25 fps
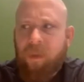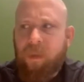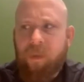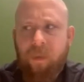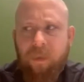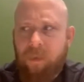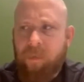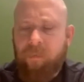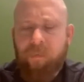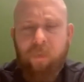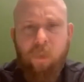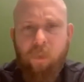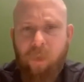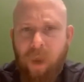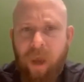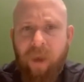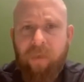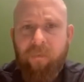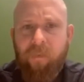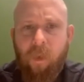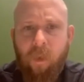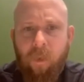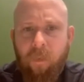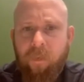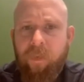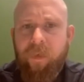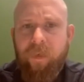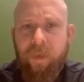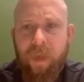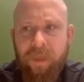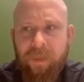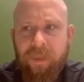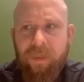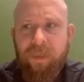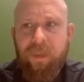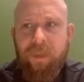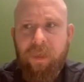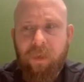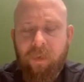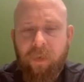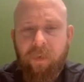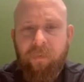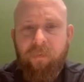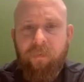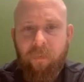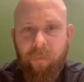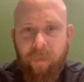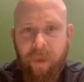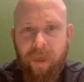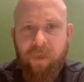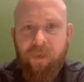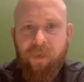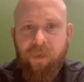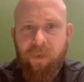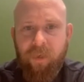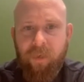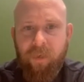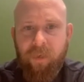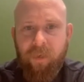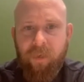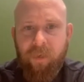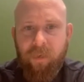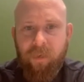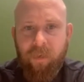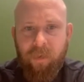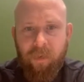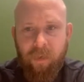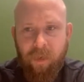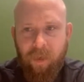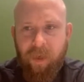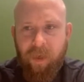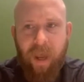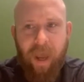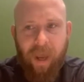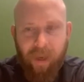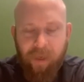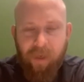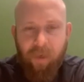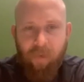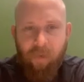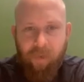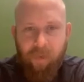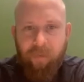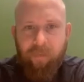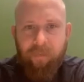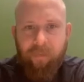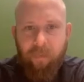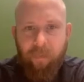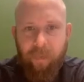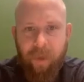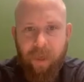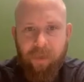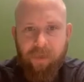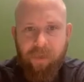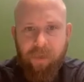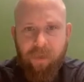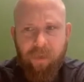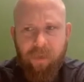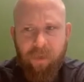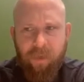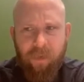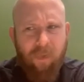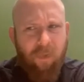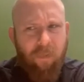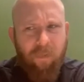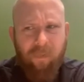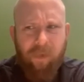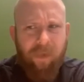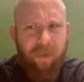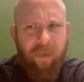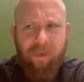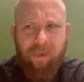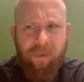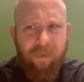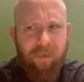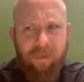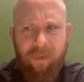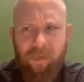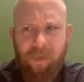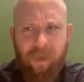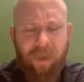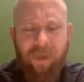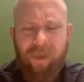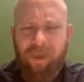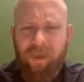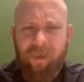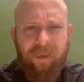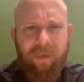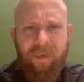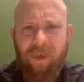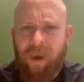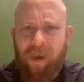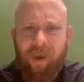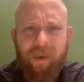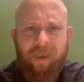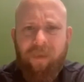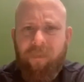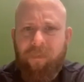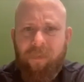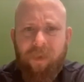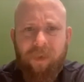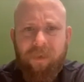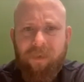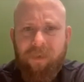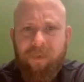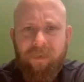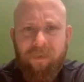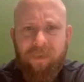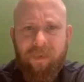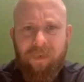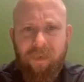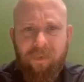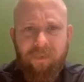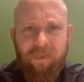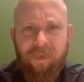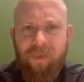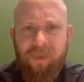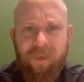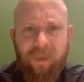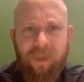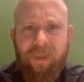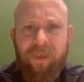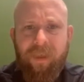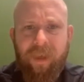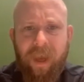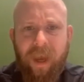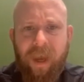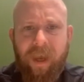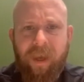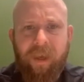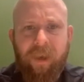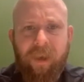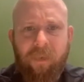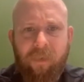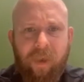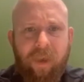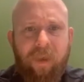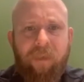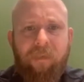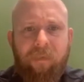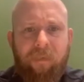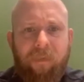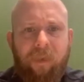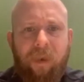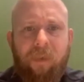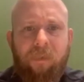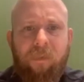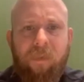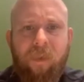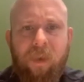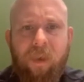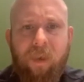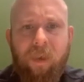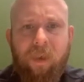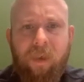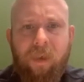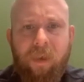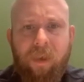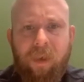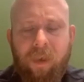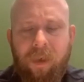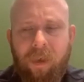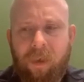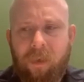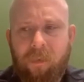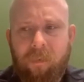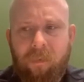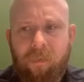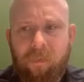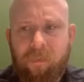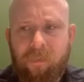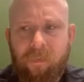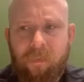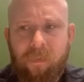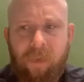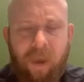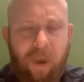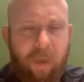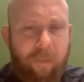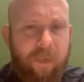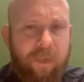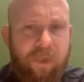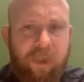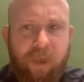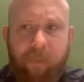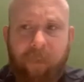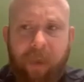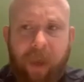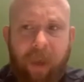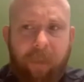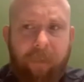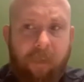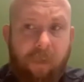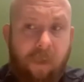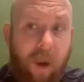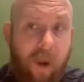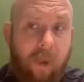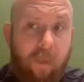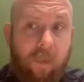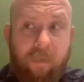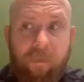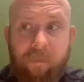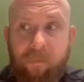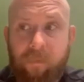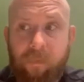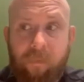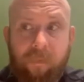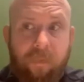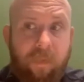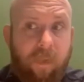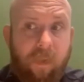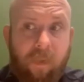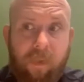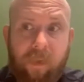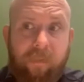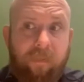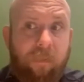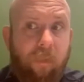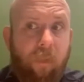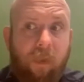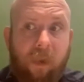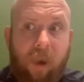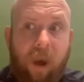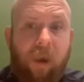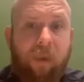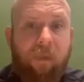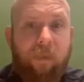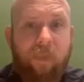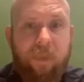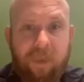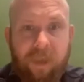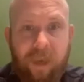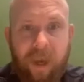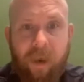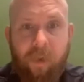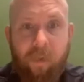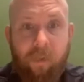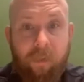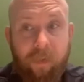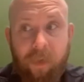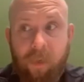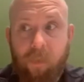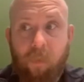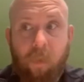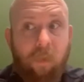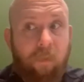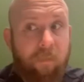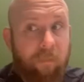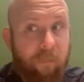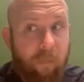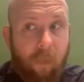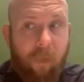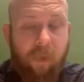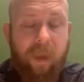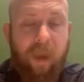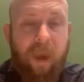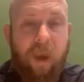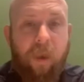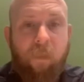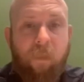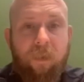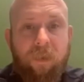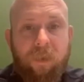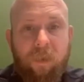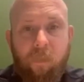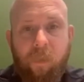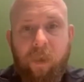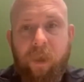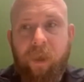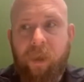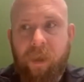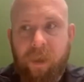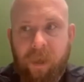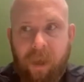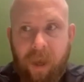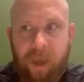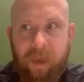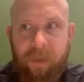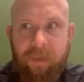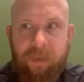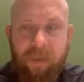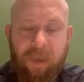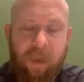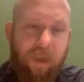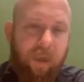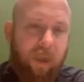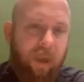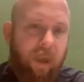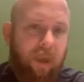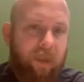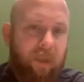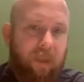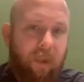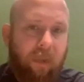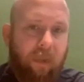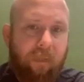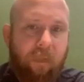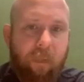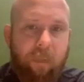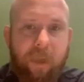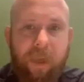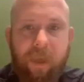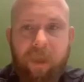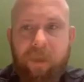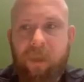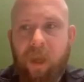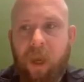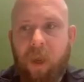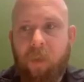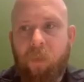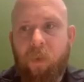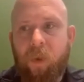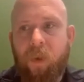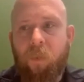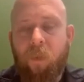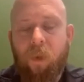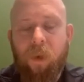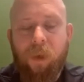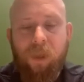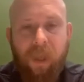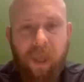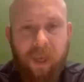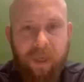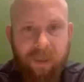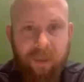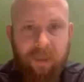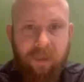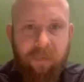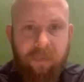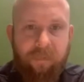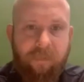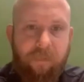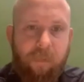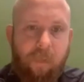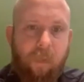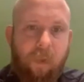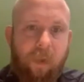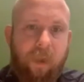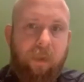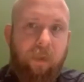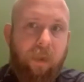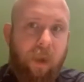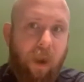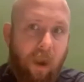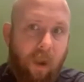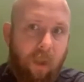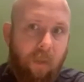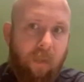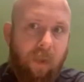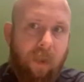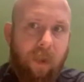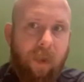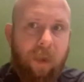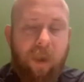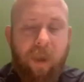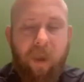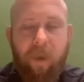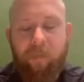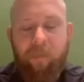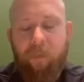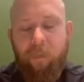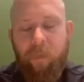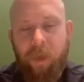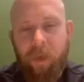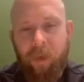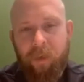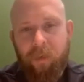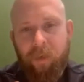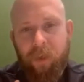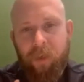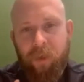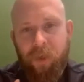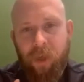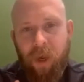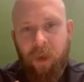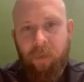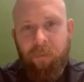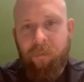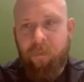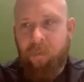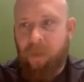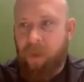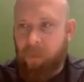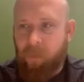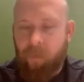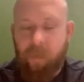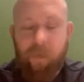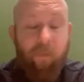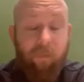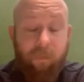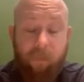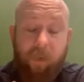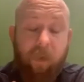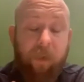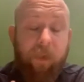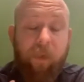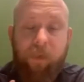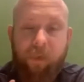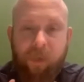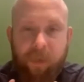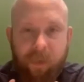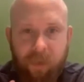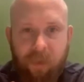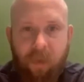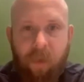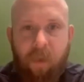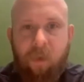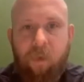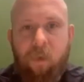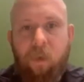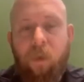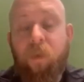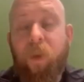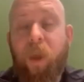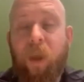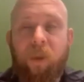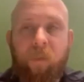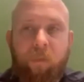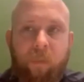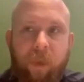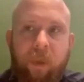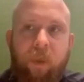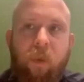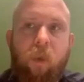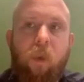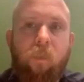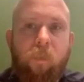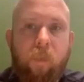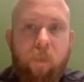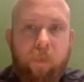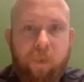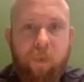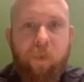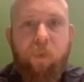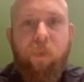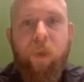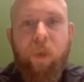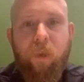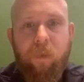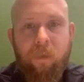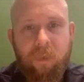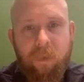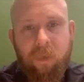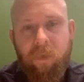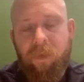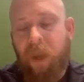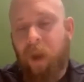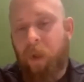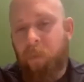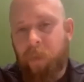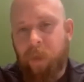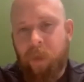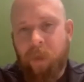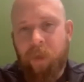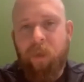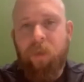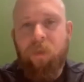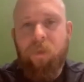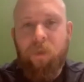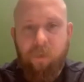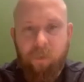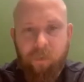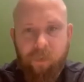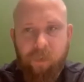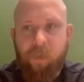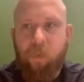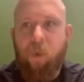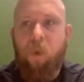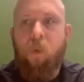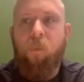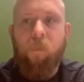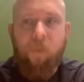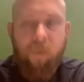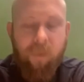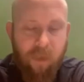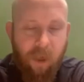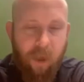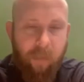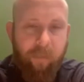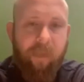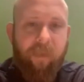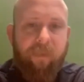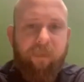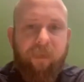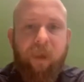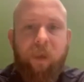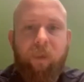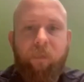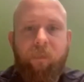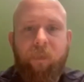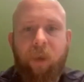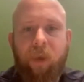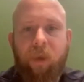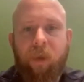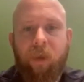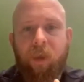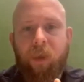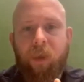If you have all the necessary information and accurate information, you don't need any documents. You just need the accurate info. Right. You know, how much you paid per hour? $34 an hour. Do you work 40 hours a week? Yes. Has there ever been a time where you work less than 40? No. Have you been at the job? When did you start? Okay. You've been there over 2 years. So now we can use your overtime if need be.